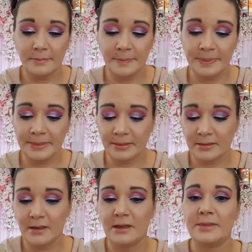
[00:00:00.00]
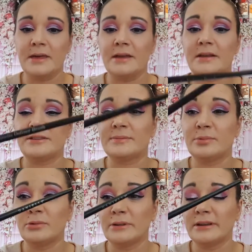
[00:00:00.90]
And then a
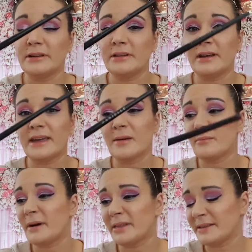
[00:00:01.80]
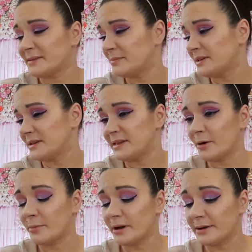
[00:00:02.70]
spoolie, again, by like some
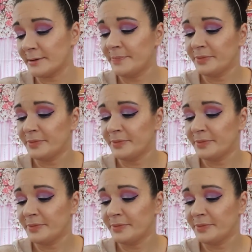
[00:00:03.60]
Danielle brand.